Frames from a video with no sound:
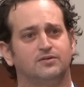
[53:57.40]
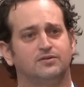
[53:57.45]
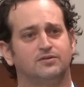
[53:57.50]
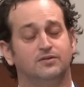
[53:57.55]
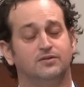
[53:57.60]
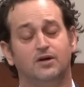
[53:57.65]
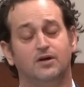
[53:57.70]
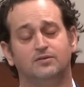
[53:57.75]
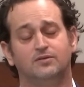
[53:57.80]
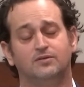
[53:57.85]

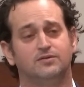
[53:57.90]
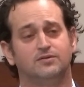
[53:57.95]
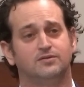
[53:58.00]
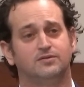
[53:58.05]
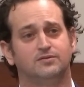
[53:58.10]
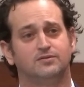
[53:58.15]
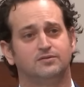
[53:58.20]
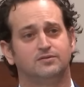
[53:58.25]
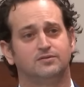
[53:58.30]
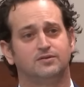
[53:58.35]
No.
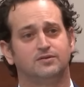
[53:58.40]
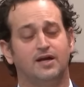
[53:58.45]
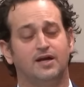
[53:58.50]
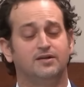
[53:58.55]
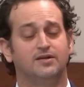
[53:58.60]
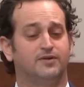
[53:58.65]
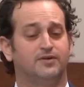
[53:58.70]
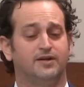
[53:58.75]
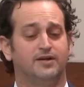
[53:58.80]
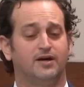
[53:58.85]
I
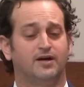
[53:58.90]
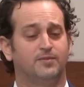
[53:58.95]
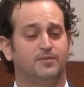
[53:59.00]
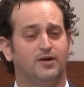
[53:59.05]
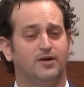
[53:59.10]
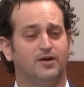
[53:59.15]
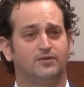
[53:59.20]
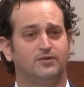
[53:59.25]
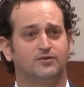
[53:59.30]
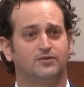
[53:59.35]
didn't find out
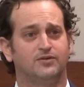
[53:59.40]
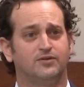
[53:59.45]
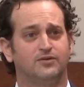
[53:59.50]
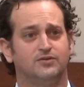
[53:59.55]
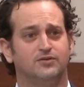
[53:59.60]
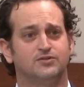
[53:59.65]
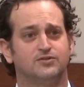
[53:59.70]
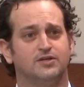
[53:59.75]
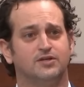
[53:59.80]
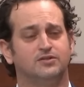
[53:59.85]
about it until
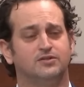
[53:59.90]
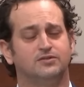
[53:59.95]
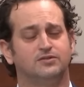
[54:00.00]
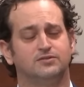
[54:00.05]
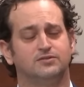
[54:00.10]
years later.